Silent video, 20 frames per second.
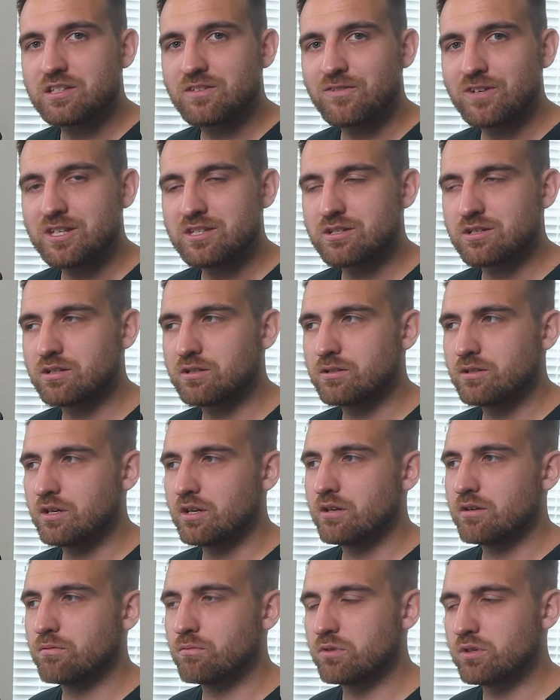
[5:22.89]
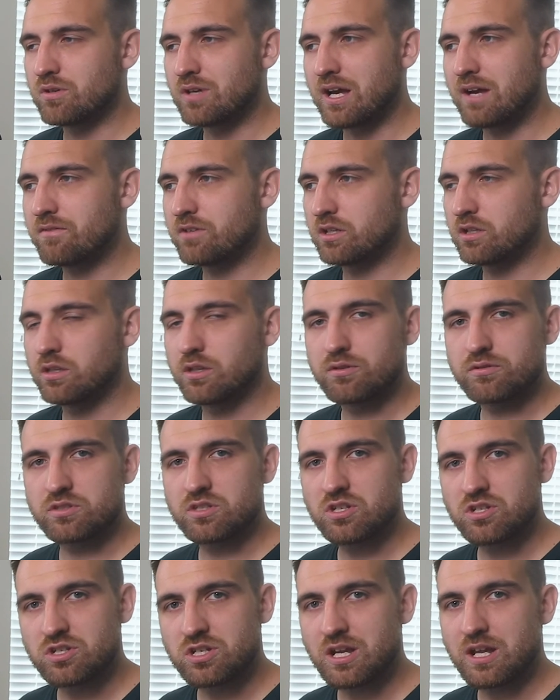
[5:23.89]
this feature when you have a
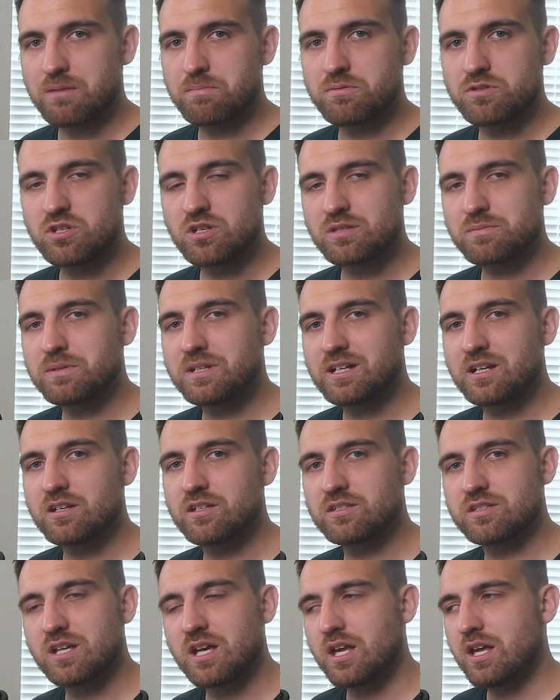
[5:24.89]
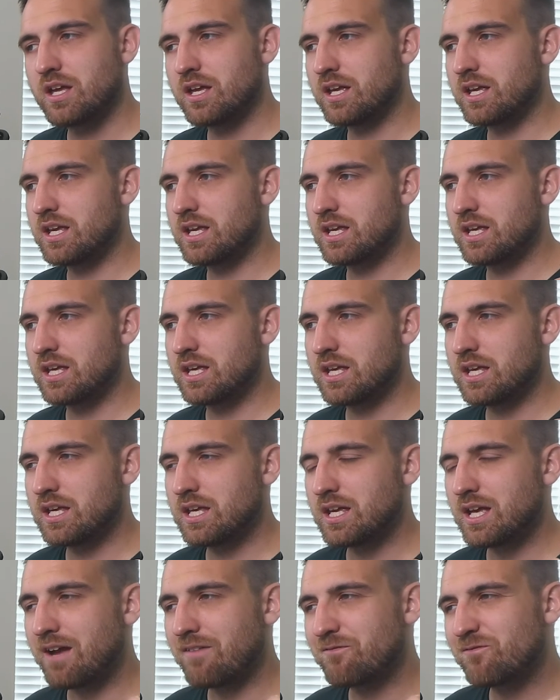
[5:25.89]
closed shape just because
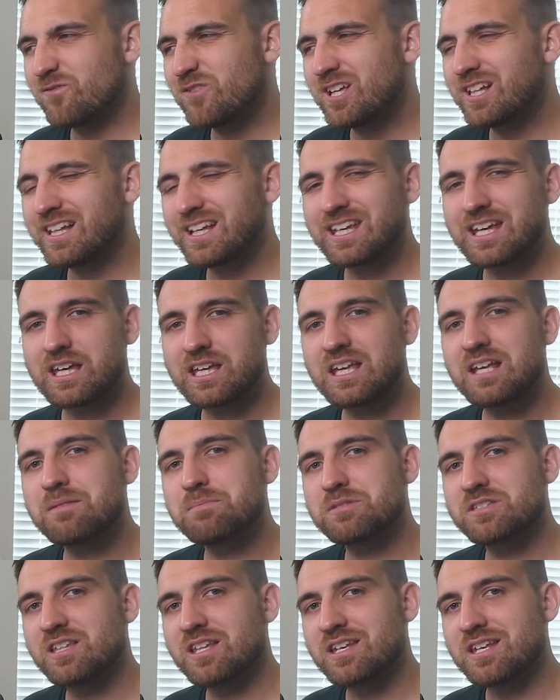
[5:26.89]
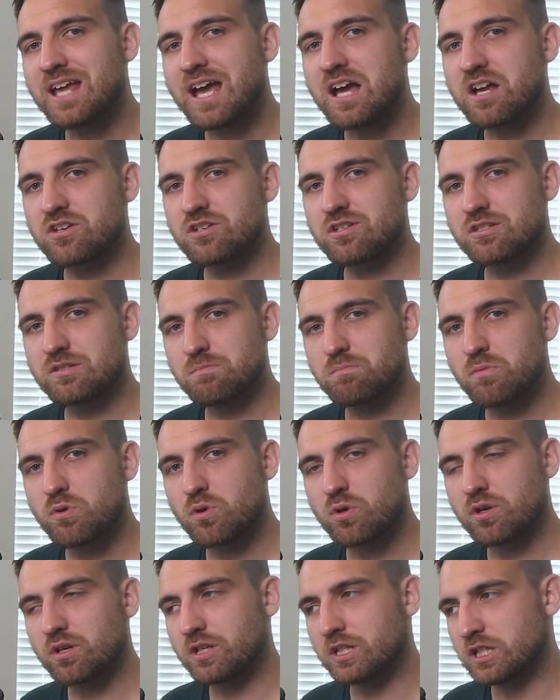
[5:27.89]
I feel like it keeps the dashes
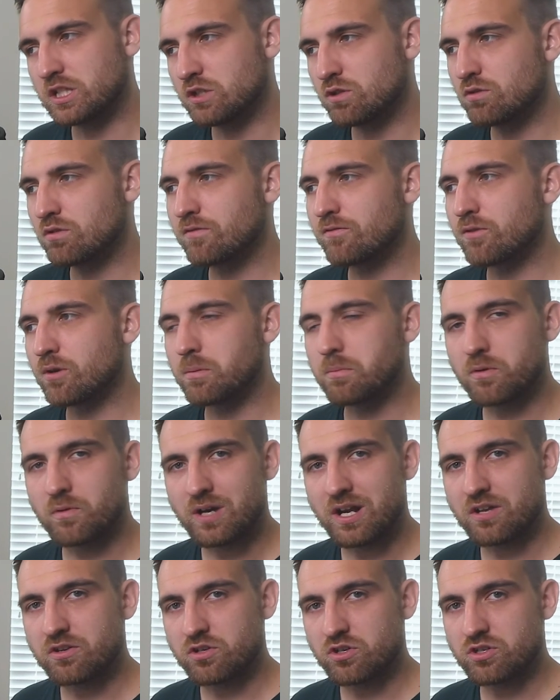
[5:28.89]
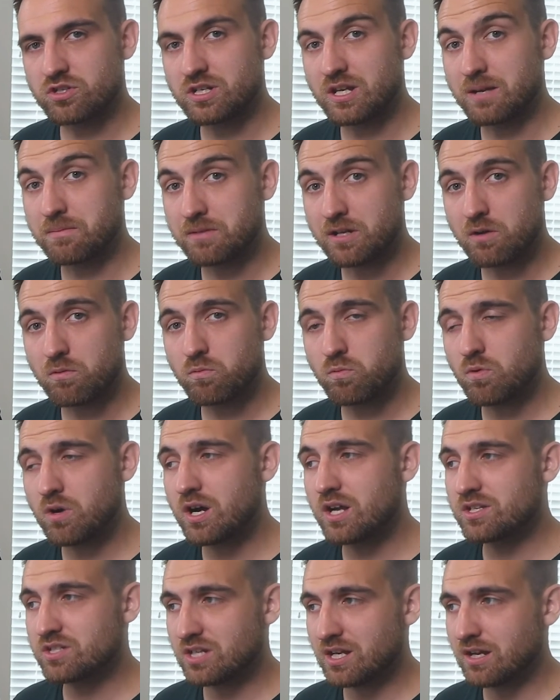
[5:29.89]
more uniform around your shape. Now
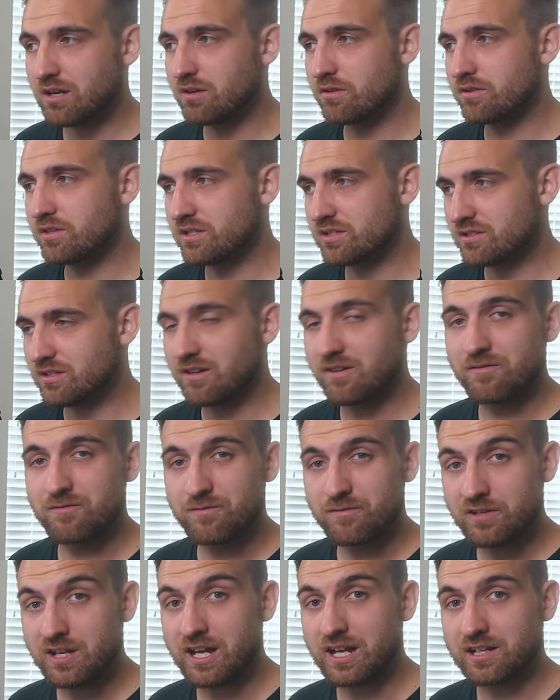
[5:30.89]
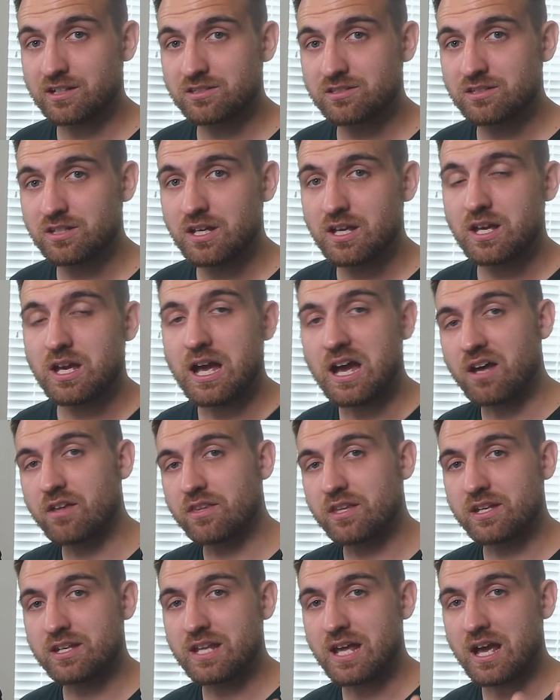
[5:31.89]
watch how this affects
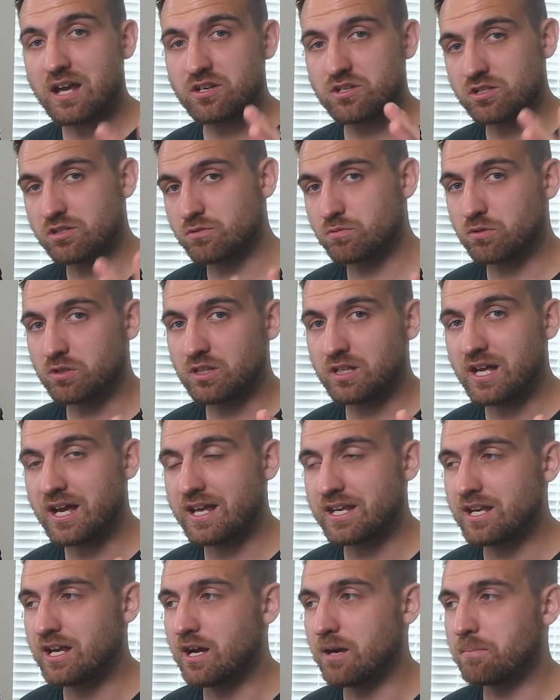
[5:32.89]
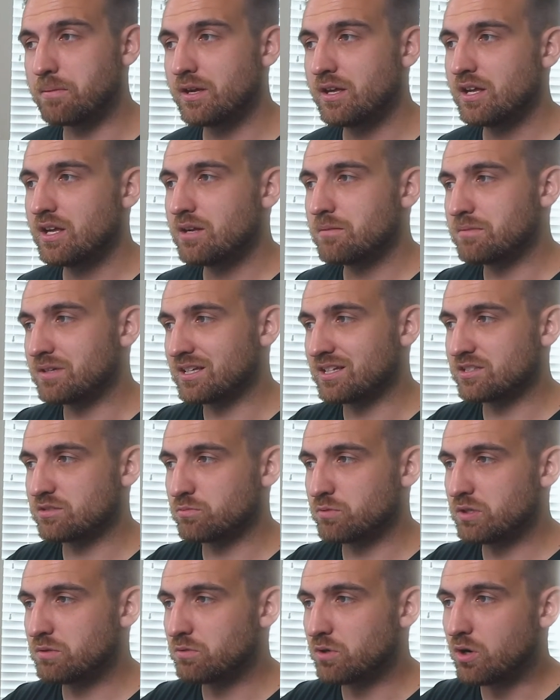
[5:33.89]
how the dashes will line up
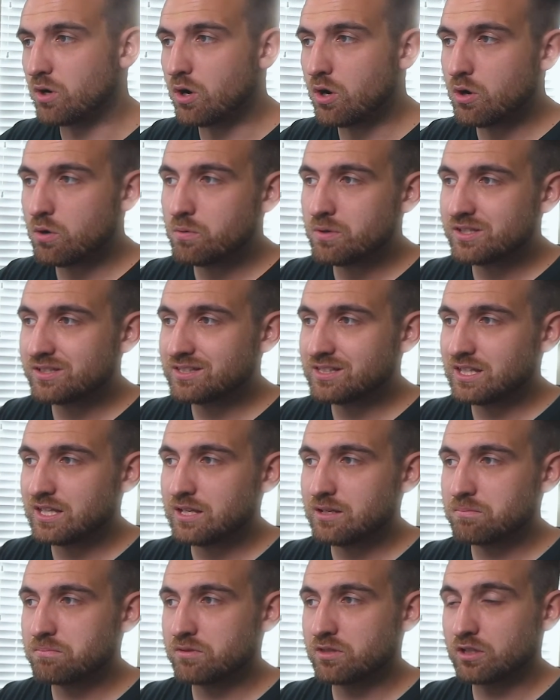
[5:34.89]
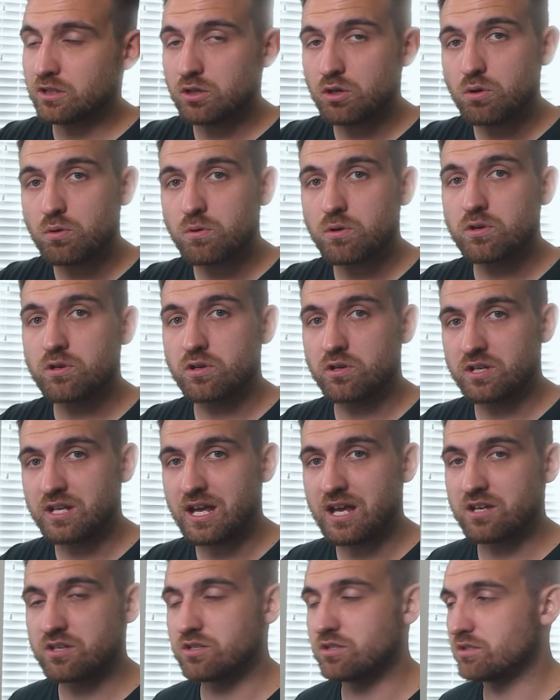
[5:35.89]
because we will always keep the corner
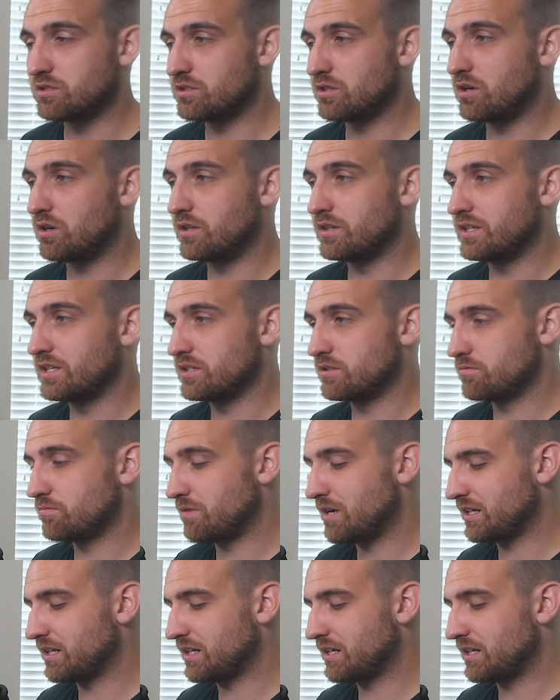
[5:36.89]
dashes on this